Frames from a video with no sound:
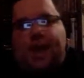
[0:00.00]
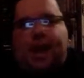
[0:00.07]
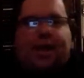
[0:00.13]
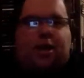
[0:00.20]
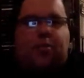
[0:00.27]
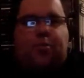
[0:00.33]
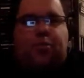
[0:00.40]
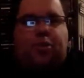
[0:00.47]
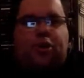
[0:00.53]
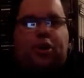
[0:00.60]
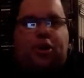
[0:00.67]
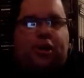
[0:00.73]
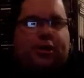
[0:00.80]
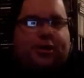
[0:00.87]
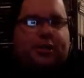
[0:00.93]
a
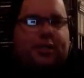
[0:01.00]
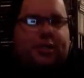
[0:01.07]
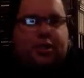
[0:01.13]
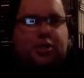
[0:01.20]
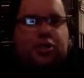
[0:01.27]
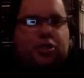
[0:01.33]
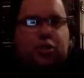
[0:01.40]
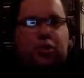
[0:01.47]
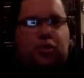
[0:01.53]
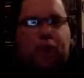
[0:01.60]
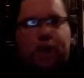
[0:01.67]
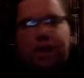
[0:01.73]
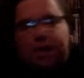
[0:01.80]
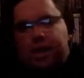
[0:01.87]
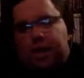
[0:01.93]
computer to listen to the
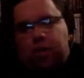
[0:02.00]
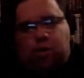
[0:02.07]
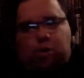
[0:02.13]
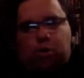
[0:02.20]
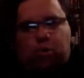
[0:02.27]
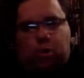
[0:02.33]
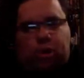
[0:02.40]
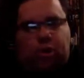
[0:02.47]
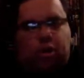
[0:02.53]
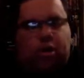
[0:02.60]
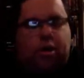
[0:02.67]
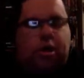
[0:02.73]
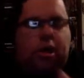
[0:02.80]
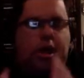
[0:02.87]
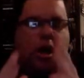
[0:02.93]
radio or
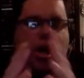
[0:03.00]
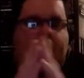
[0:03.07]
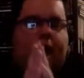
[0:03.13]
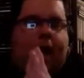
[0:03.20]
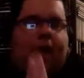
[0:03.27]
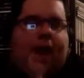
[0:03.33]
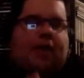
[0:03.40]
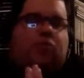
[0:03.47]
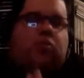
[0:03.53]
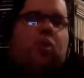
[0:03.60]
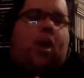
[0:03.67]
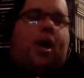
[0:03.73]
whatnot, and that's mm.